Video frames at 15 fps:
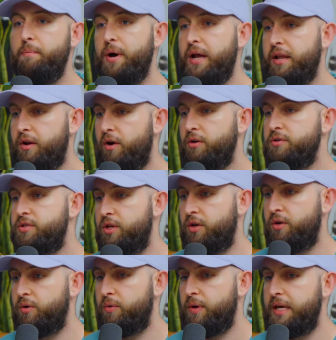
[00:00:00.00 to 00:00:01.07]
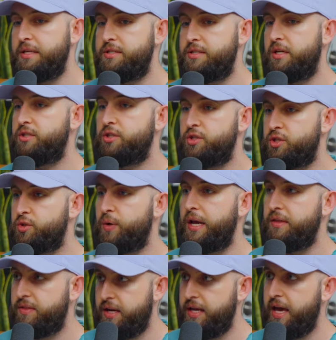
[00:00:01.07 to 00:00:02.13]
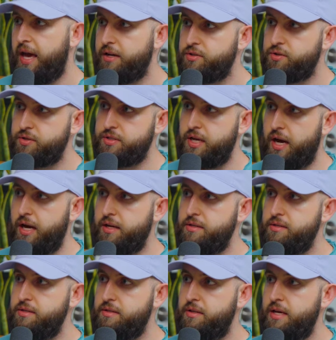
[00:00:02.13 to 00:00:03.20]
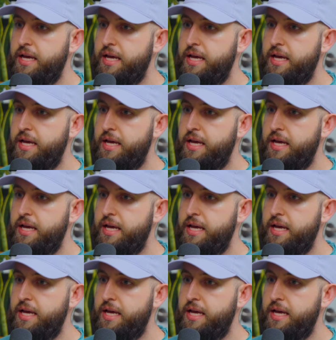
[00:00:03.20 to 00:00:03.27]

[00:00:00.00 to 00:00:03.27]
but it also is such a strengthening exercise